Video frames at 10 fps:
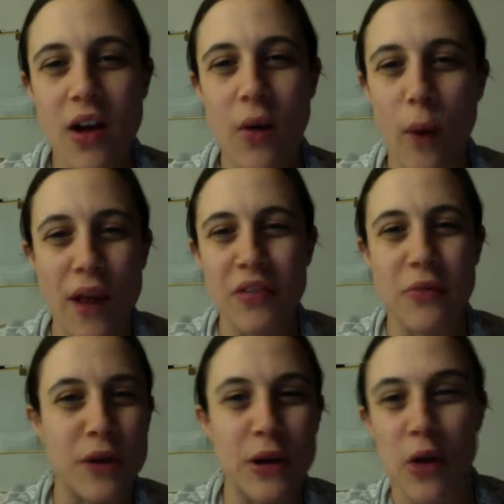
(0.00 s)
when the
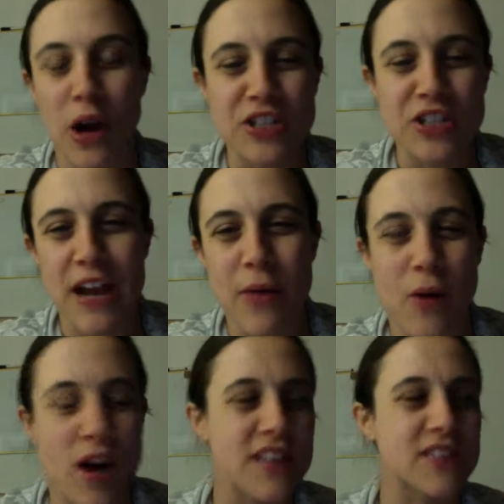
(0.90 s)
real launch date
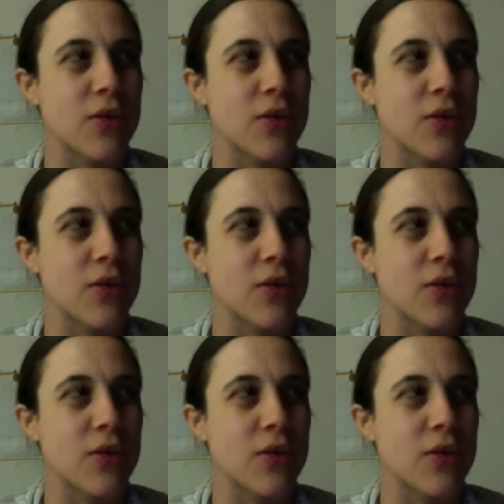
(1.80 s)
was,